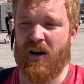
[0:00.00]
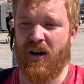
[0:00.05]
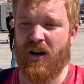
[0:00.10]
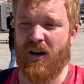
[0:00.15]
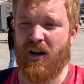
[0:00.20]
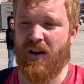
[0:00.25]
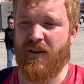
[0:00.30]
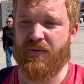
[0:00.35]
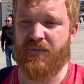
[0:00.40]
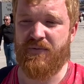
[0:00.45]

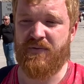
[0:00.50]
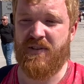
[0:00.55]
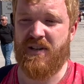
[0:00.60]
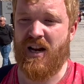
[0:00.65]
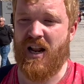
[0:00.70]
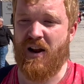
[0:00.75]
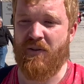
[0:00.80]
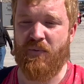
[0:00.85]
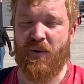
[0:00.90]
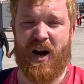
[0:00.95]
I've
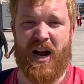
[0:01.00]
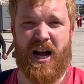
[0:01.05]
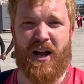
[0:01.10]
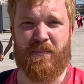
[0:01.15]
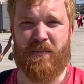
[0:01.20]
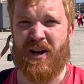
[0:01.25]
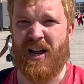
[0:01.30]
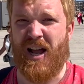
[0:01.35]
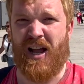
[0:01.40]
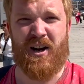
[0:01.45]
never
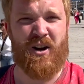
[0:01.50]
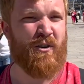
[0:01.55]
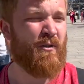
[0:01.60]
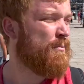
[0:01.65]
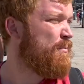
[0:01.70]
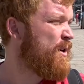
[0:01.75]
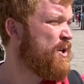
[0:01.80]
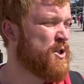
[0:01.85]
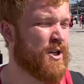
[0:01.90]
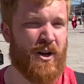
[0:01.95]
had my head
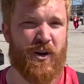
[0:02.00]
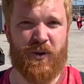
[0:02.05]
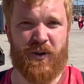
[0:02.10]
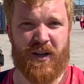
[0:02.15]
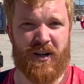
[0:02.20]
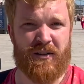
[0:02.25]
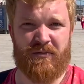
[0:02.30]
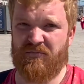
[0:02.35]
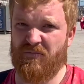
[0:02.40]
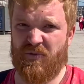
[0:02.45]
over my
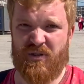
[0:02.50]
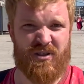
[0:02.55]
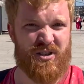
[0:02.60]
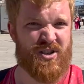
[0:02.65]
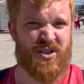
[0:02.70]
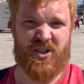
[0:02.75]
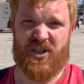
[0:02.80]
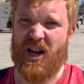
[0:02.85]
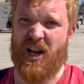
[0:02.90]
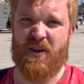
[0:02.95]
shoulder.
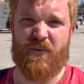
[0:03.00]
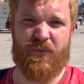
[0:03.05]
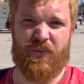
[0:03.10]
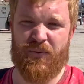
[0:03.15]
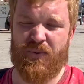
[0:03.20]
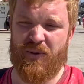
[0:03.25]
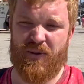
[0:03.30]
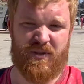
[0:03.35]
Safe.